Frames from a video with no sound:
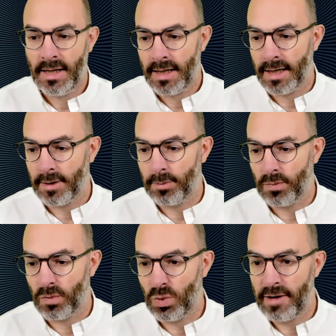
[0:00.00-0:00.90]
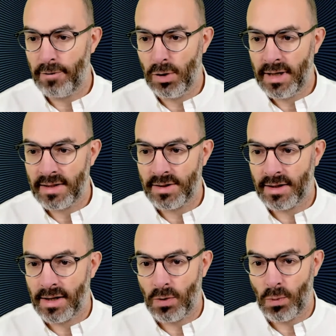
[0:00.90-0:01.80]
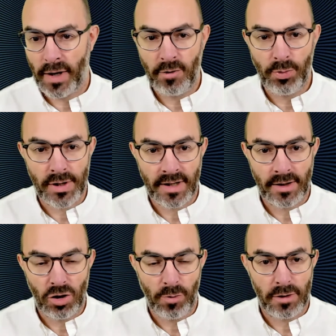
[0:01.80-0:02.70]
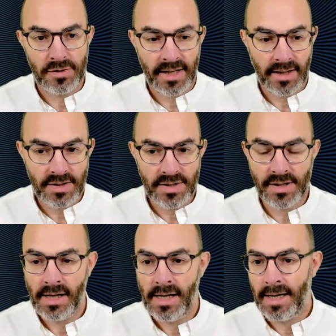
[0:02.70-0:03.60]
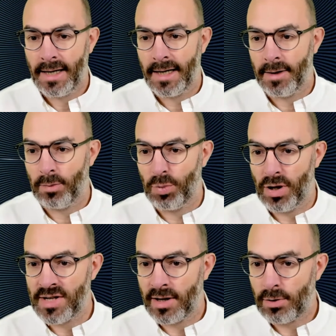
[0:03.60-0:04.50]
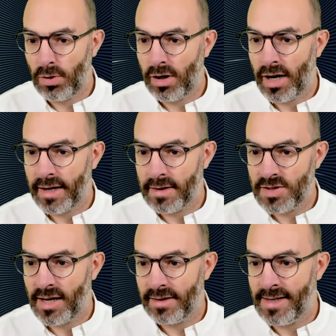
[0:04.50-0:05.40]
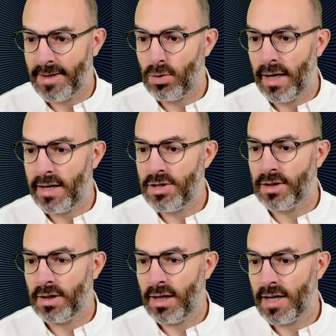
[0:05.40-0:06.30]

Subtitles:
We'll have a look at the whiteboard in a couple of seconds, but in general, client-side data collection